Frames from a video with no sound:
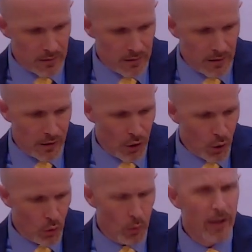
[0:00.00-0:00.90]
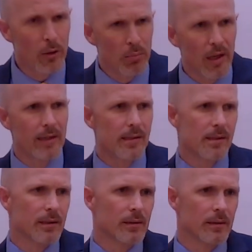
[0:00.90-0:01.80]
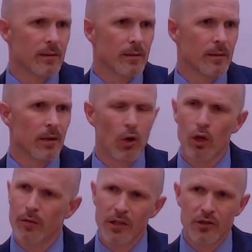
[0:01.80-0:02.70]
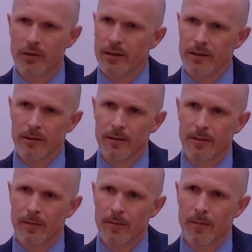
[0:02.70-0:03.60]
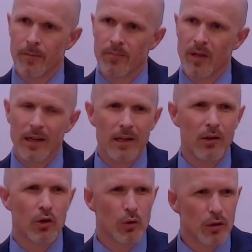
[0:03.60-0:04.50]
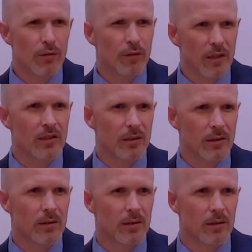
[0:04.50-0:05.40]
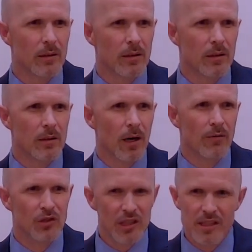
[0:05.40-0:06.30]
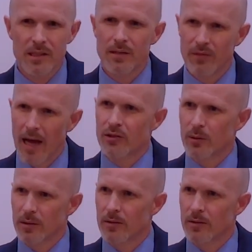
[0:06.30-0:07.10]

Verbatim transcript: in no greater place in all of history than in the crucifixion of Jesus of Nazareth.